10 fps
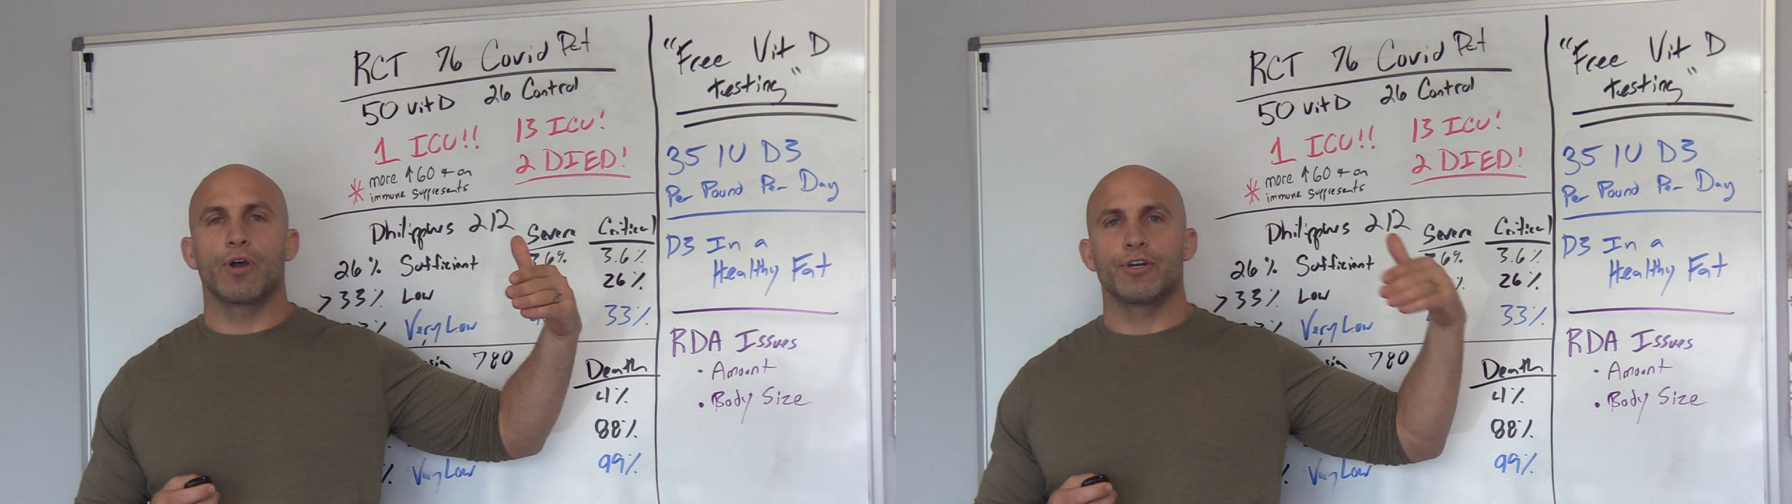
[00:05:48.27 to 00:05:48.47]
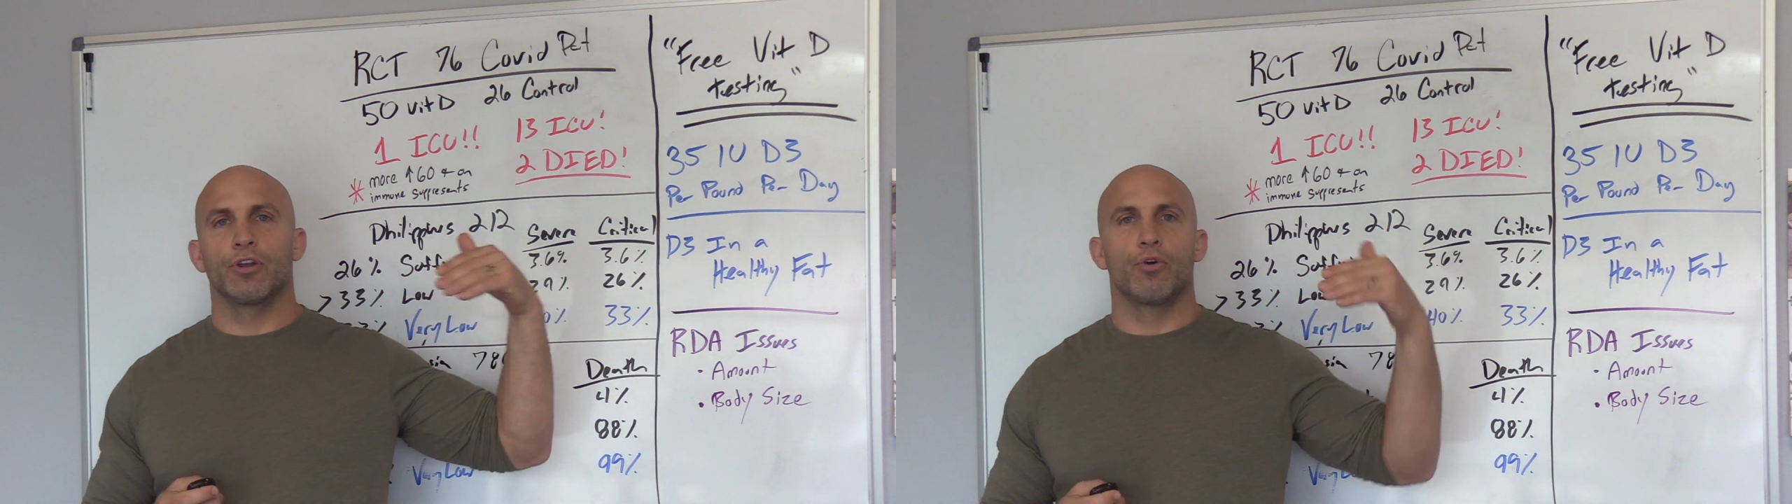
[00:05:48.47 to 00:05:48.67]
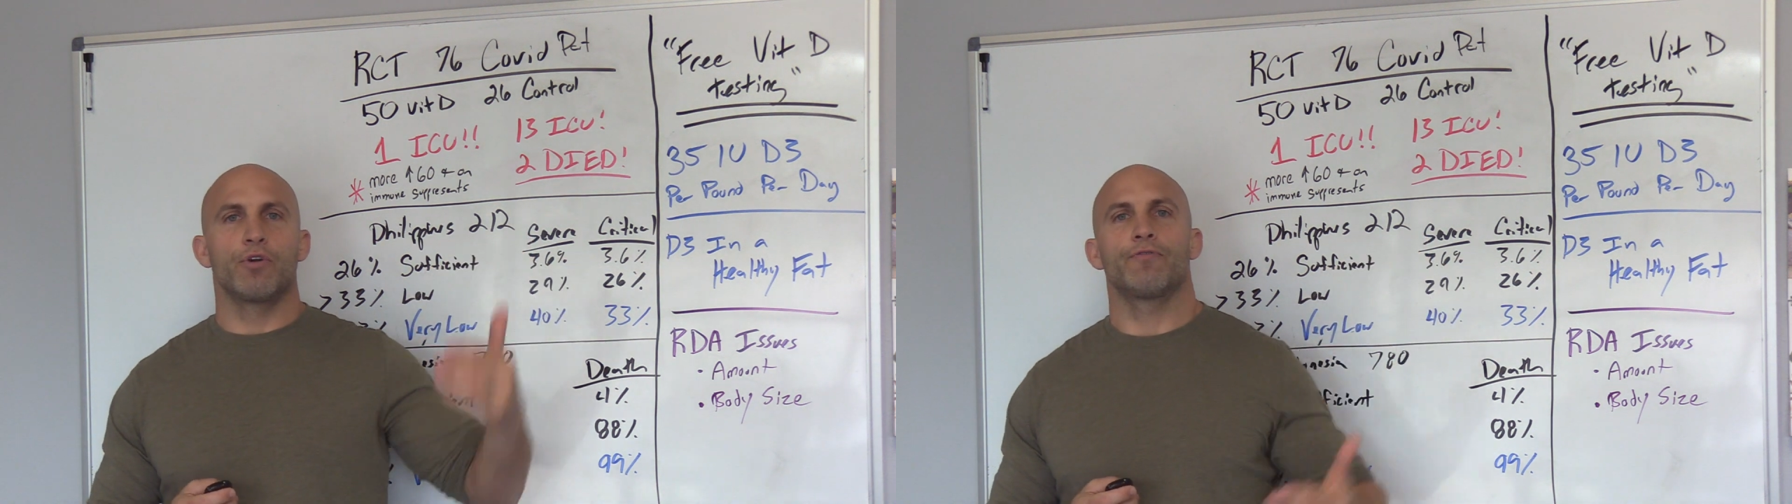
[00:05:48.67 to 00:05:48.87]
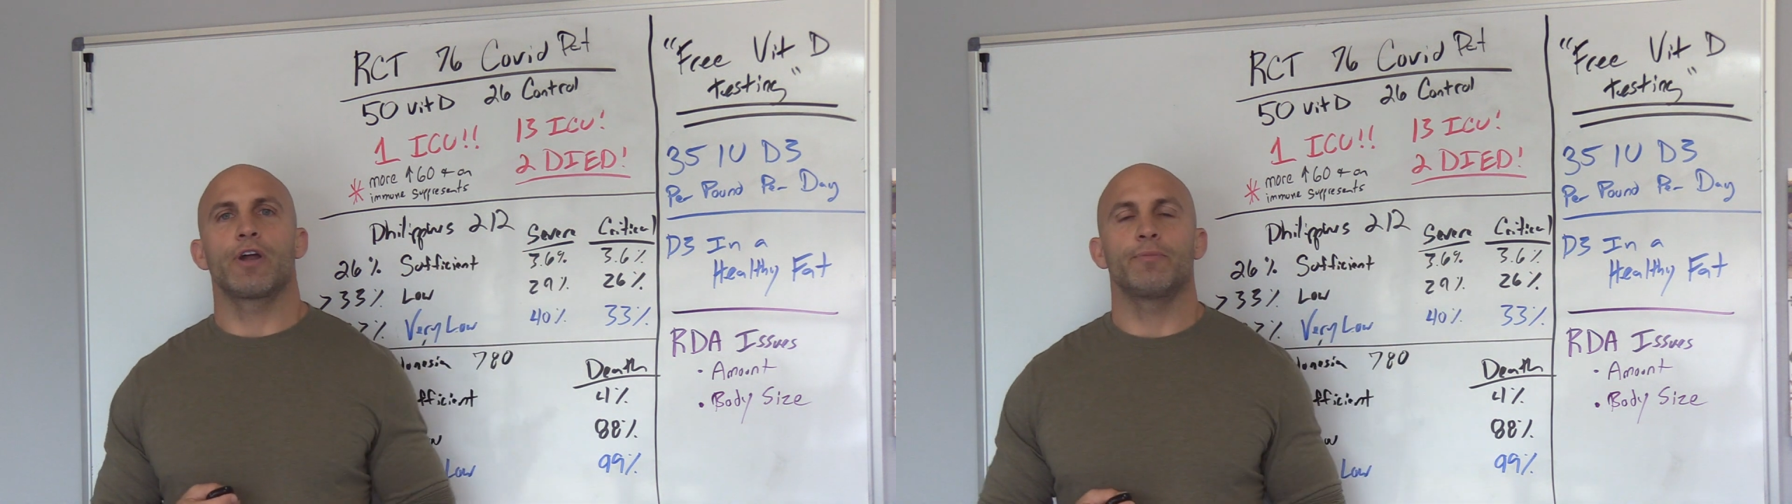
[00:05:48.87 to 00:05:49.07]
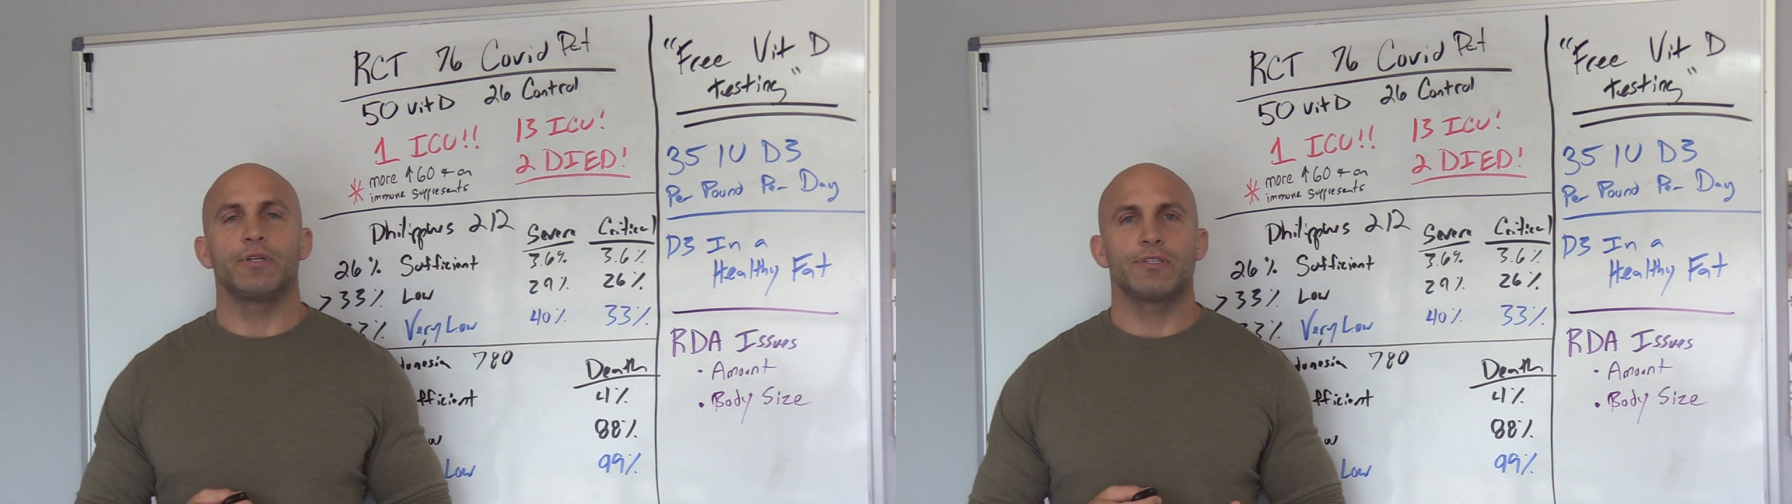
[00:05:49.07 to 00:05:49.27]
and you're low in
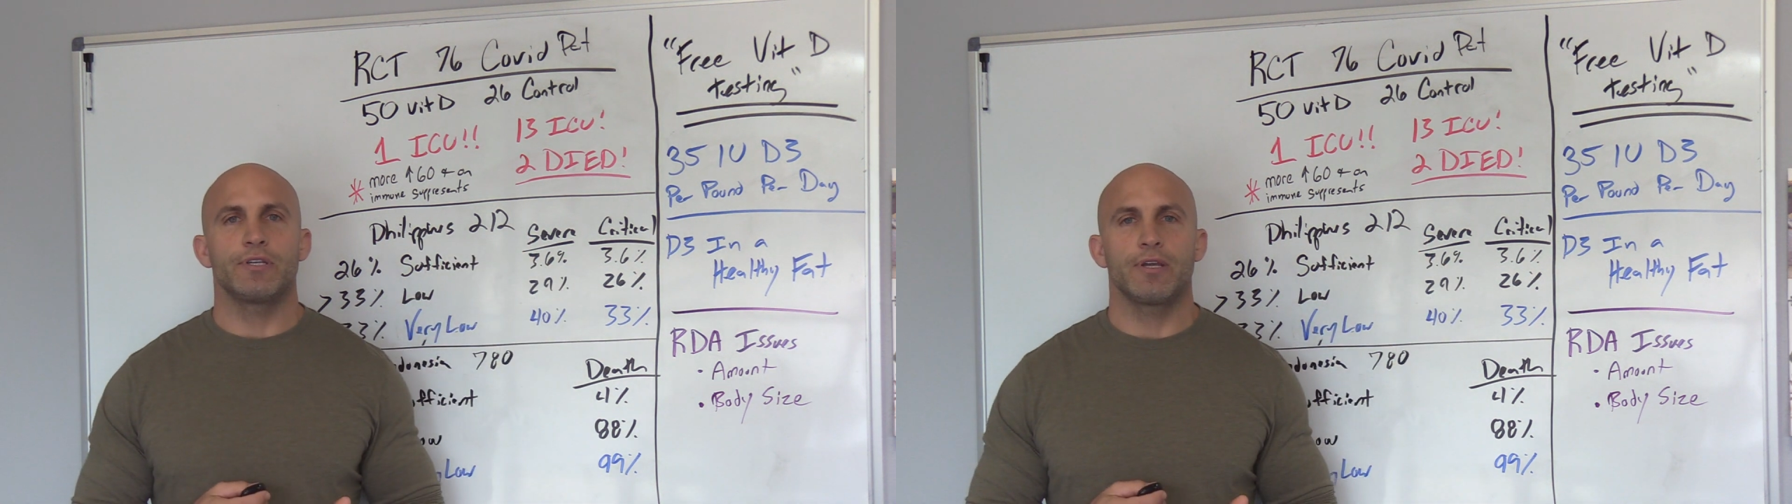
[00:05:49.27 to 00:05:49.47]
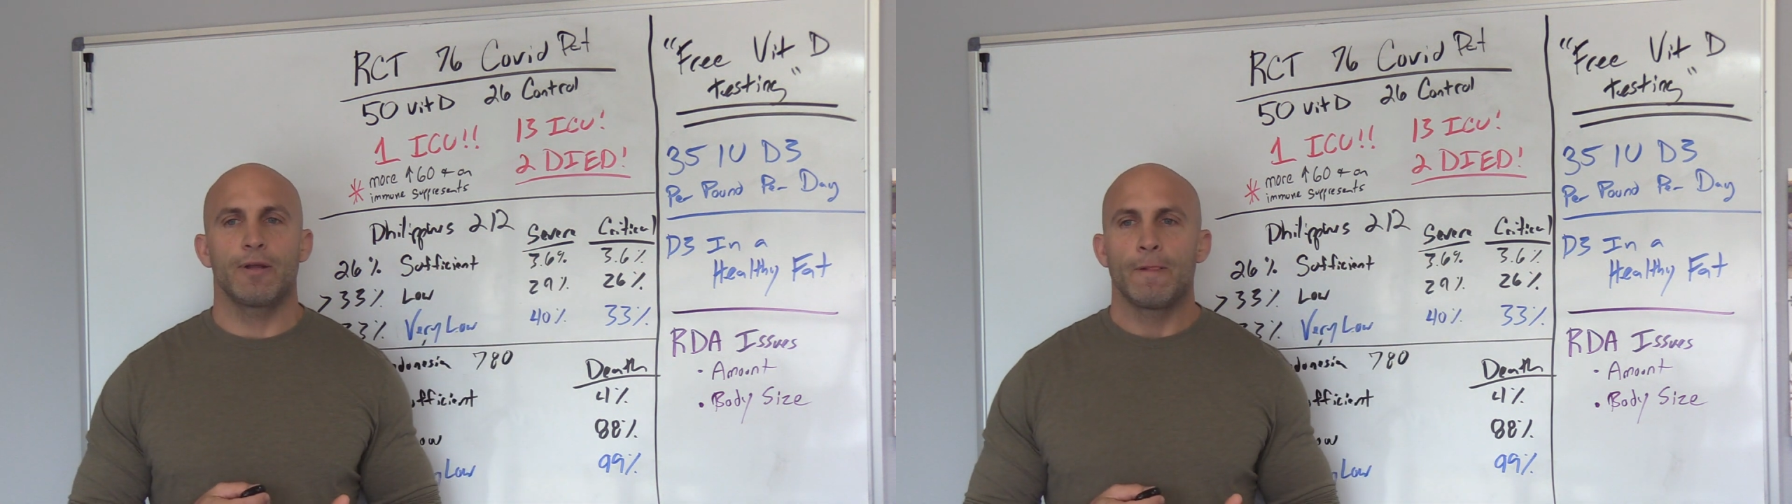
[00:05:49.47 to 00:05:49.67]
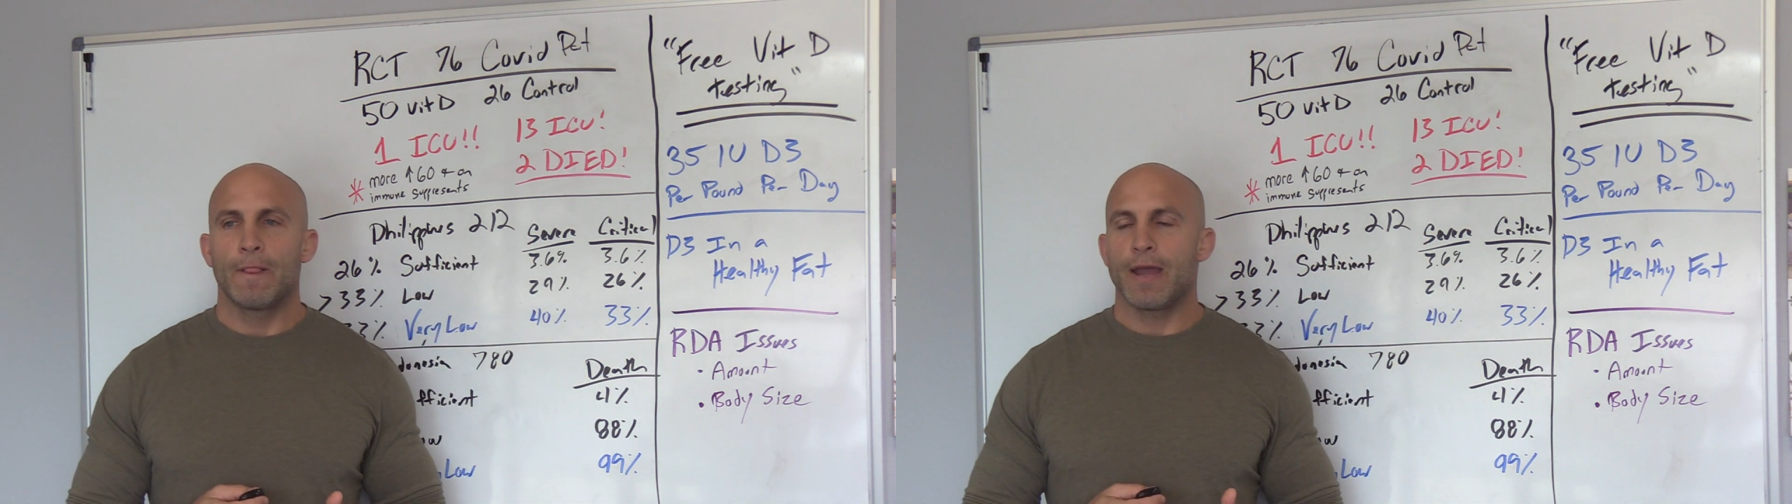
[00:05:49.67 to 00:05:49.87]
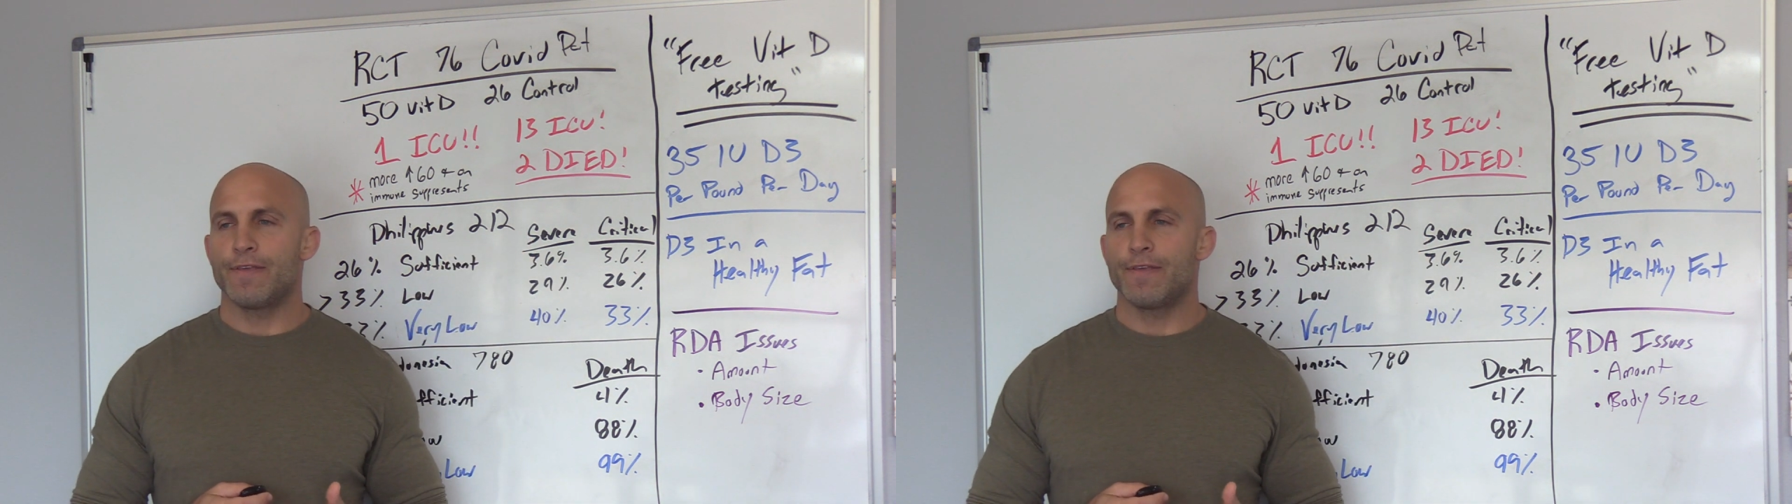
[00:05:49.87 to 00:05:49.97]
vitamin D